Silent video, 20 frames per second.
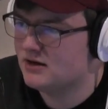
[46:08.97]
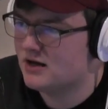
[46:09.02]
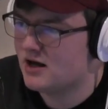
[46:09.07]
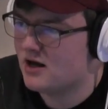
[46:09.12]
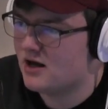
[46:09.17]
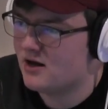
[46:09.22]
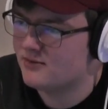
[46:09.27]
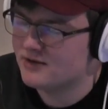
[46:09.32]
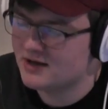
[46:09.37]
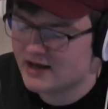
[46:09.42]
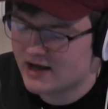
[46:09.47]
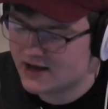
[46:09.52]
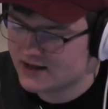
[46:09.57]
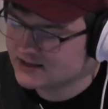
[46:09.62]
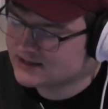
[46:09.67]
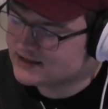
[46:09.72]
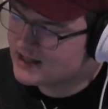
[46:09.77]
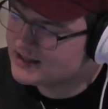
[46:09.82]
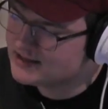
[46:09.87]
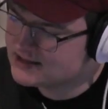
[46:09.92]
yeah,
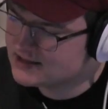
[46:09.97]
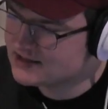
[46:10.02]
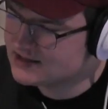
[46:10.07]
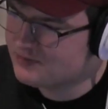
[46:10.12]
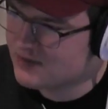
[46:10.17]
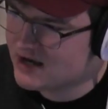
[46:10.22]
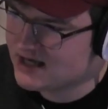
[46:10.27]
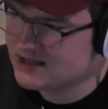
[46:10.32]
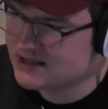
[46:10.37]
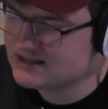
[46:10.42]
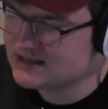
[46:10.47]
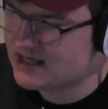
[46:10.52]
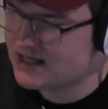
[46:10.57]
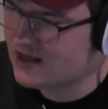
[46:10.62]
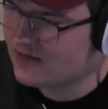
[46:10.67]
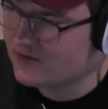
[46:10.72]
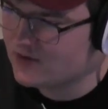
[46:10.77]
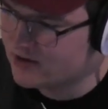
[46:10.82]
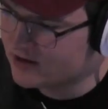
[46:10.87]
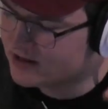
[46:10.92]
it's the space,
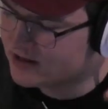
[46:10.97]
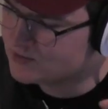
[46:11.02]
and there